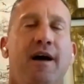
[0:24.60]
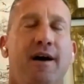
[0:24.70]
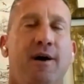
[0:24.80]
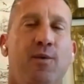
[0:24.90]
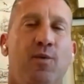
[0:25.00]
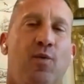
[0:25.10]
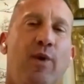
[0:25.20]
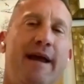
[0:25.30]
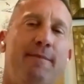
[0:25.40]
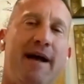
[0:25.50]
uh,
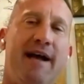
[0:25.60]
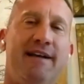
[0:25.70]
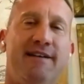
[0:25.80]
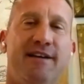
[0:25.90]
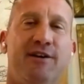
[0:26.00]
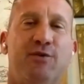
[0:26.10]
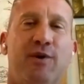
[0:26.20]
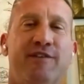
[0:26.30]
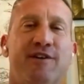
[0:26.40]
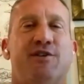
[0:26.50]
way back ten or
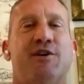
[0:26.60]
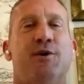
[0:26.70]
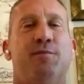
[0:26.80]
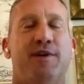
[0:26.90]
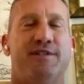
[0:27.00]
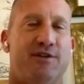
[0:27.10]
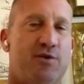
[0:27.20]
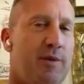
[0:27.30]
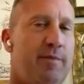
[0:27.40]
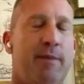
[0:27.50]
twelve years ago, plus The
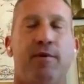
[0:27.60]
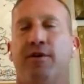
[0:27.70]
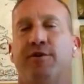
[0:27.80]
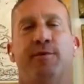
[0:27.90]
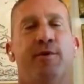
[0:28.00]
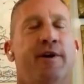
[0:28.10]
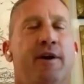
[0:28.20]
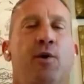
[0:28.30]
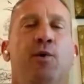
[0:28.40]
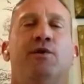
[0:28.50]
Toilet Paper Entrepreneur and
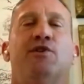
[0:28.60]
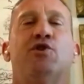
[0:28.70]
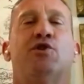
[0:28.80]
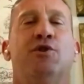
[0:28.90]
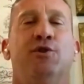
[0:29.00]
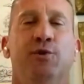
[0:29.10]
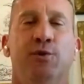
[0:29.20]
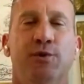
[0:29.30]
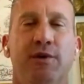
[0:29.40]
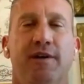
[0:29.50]
a whole
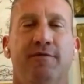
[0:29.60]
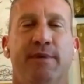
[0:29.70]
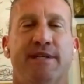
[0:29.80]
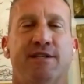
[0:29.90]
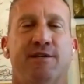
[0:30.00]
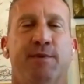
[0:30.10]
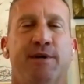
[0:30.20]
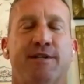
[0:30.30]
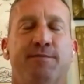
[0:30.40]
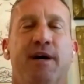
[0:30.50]
slew of business
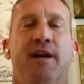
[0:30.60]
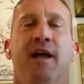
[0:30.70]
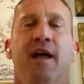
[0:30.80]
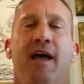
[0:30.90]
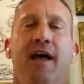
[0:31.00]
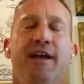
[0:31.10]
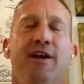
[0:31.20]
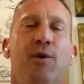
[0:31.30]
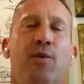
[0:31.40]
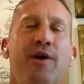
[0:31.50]
books. But,
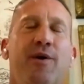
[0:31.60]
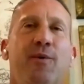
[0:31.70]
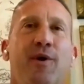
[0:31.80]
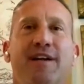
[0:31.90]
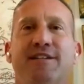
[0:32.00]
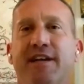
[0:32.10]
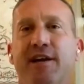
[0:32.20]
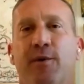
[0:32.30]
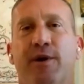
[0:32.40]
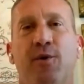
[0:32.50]
you know, we're, we're actually
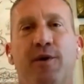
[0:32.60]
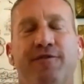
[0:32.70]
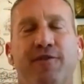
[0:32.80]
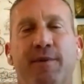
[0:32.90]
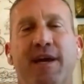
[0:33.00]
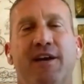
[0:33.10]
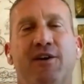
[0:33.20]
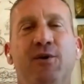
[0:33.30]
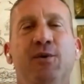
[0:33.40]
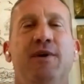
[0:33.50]
here recording from
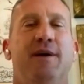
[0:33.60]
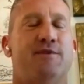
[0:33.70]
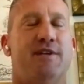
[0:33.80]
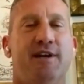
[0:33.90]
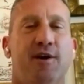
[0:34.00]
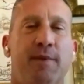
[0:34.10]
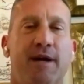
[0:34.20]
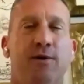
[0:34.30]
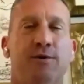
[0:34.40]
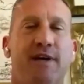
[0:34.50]
Cancun. I'm sitting here in
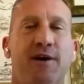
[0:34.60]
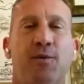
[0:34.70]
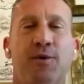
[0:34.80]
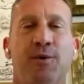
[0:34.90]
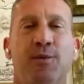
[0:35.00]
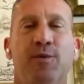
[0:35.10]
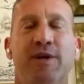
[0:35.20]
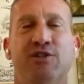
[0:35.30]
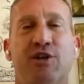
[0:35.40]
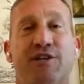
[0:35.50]
my hotel room.
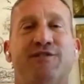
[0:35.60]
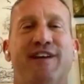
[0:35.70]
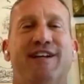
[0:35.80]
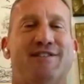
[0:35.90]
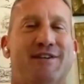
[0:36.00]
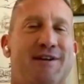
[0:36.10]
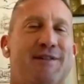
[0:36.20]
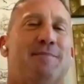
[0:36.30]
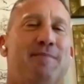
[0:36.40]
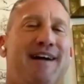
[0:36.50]
We just finished
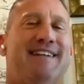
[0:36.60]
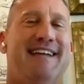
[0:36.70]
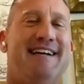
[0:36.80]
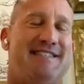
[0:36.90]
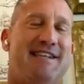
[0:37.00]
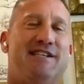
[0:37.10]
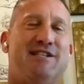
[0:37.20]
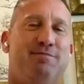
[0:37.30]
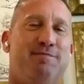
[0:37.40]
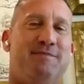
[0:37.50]
another podcast that
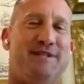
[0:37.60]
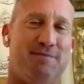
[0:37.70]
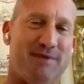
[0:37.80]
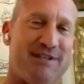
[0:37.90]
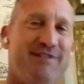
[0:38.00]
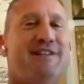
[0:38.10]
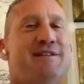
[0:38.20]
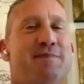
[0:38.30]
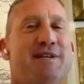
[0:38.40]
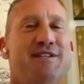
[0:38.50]
is specific
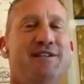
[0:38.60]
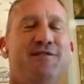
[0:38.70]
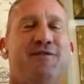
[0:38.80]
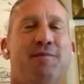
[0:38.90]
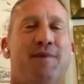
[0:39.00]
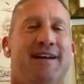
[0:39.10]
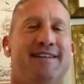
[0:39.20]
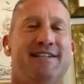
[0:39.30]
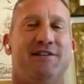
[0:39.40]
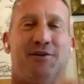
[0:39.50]
to business for my
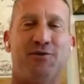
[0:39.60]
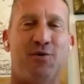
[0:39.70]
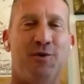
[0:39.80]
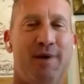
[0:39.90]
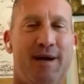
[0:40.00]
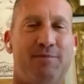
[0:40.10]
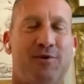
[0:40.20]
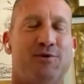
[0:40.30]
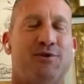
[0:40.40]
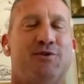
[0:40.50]
Detailers Roadmap
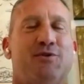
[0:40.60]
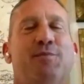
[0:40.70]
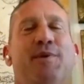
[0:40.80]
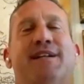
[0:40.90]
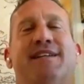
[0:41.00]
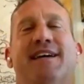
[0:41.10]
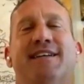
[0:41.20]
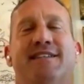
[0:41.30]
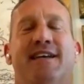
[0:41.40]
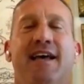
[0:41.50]
Cruise Control
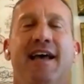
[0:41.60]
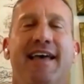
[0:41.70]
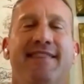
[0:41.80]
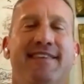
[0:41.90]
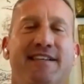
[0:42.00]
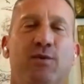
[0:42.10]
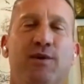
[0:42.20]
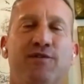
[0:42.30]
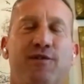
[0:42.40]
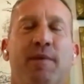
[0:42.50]
podcast. And this
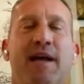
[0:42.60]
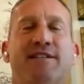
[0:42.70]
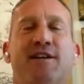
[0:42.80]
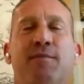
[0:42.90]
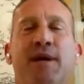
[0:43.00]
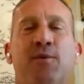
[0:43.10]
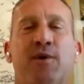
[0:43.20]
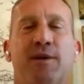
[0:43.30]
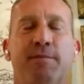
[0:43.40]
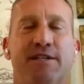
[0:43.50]
one is for Maxed Out Man.
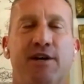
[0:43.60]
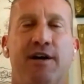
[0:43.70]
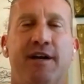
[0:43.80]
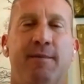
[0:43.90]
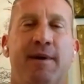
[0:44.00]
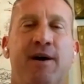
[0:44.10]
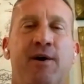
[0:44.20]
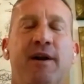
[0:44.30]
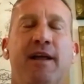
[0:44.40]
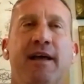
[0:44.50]
We're going to be talking
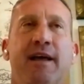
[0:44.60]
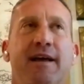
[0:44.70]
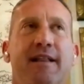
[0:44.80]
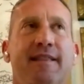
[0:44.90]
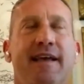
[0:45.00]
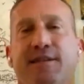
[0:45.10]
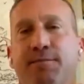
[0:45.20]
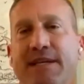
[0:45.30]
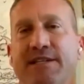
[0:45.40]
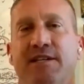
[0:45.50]
about less
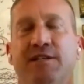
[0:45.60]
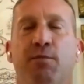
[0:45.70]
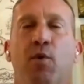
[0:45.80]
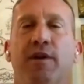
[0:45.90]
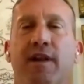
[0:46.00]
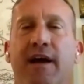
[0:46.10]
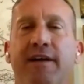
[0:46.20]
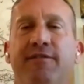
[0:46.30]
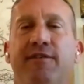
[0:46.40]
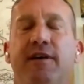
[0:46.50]
business, more
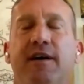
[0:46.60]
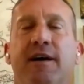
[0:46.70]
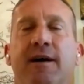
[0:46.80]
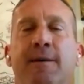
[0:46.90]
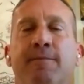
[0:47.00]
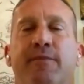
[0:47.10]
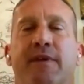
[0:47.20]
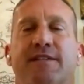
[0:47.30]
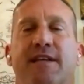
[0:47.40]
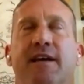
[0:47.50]
life. Um,
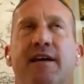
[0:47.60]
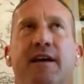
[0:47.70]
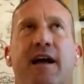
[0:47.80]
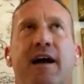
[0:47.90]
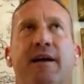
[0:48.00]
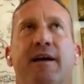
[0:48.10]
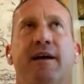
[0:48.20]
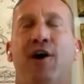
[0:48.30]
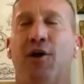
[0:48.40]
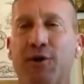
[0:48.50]
cause I, it, I
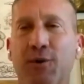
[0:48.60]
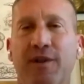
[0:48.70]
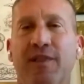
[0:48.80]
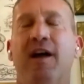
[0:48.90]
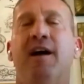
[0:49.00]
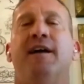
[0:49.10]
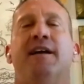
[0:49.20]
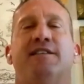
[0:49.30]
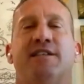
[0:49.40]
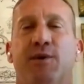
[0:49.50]
follow you
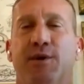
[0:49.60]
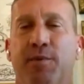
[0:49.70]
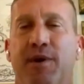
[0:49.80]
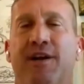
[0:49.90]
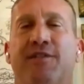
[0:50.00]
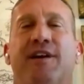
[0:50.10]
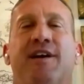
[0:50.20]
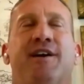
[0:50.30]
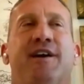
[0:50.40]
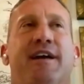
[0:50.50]
online. I see what you put out
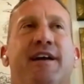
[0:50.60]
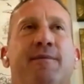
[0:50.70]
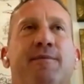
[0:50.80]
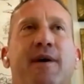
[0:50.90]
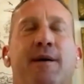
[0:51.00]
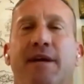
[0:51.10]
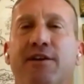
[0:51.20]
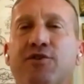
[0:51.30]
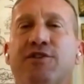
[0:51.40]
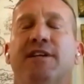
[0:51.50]
there, and I'm, I'm
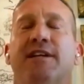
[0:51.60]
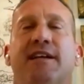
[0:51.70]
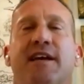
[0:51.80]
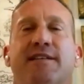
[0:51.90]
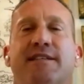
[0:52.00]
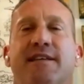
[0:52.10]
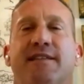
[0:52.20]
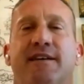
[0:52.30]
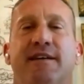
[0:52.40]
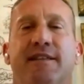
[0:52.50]
interested in kind of see
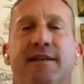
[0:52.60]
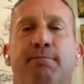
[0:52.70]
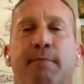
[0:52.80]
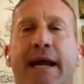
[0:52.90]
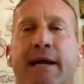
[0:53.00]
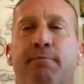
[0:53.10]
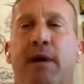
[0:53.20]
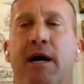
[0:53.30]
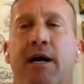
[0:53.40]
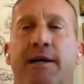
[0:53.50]
the, the man
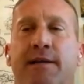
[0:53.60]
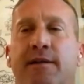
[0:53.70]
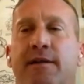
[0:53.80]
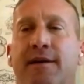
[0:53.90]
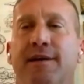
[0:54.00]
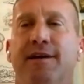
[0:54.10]
behind